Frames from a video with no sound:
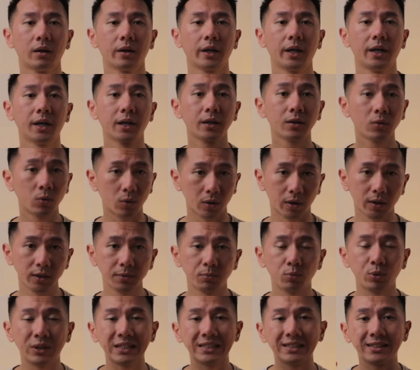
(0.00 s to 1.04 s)
In other words,
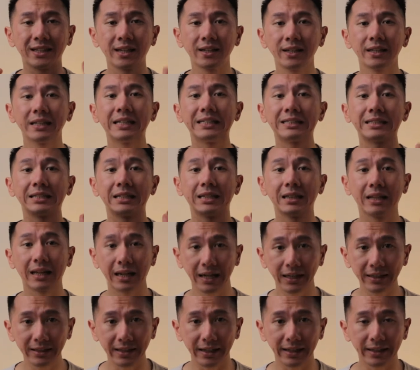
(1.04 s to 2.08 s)
presenting a
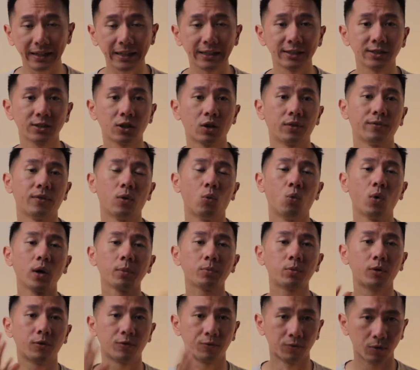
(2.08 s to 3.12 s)
slide deck instead of a web
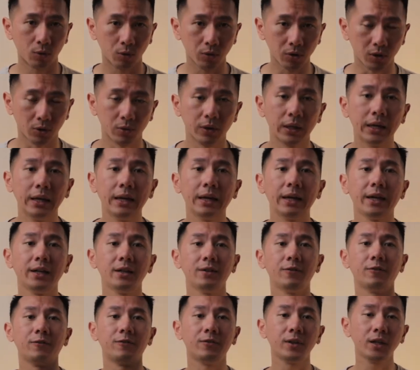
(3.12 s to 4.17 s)
portfolio in
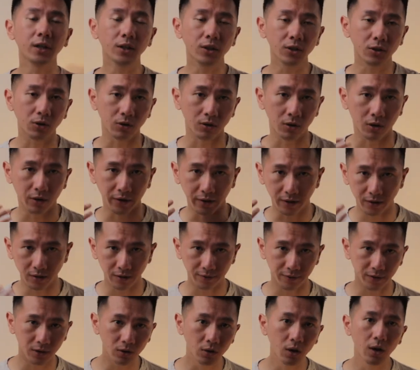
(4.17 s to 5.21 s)
a video call
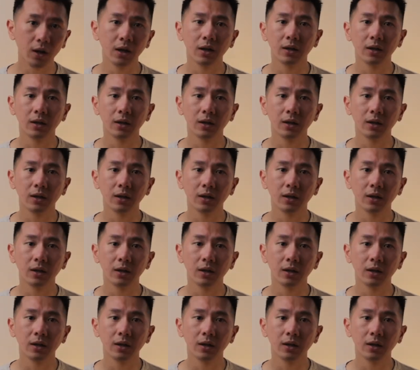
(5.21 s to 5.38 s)
interview